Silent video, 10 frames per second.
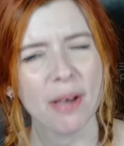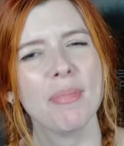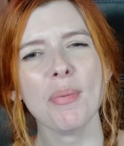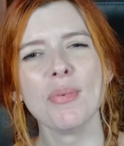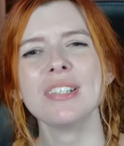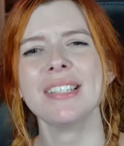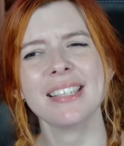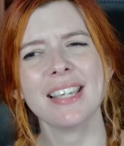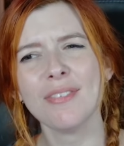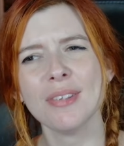maybe we just
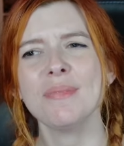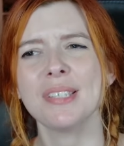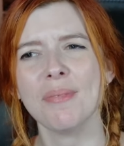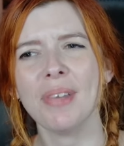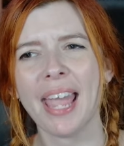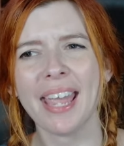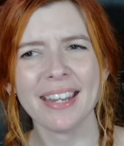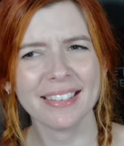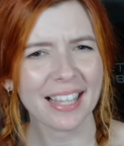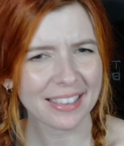give them some land
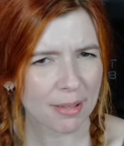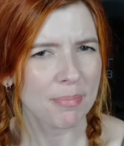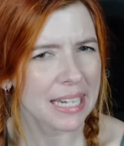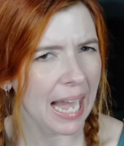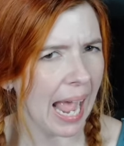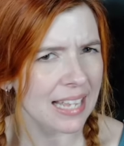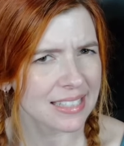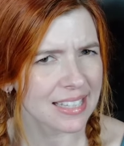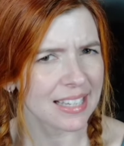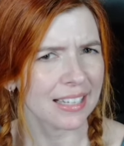and let them be
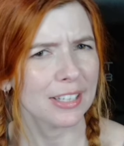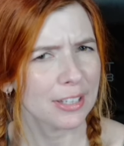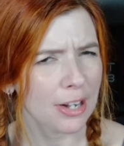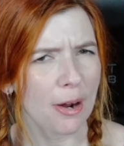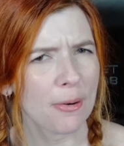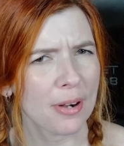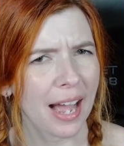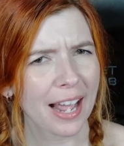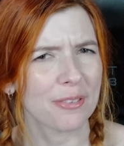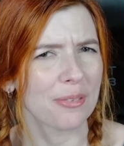nasty. You know,
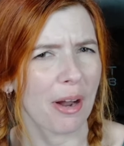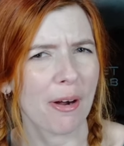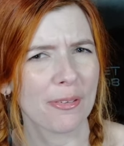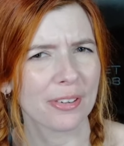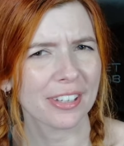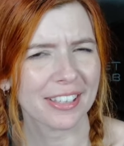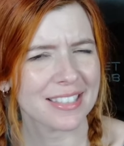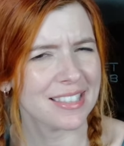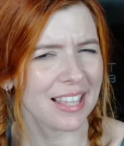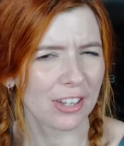I don't know.
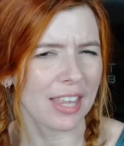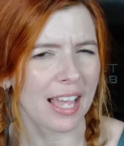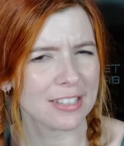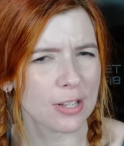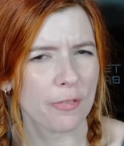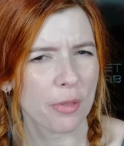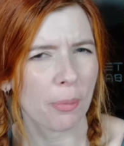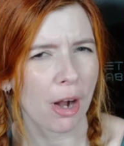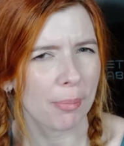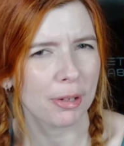Th could that solve the
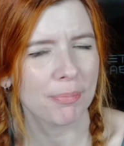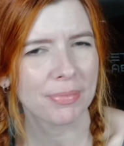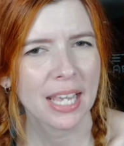problem?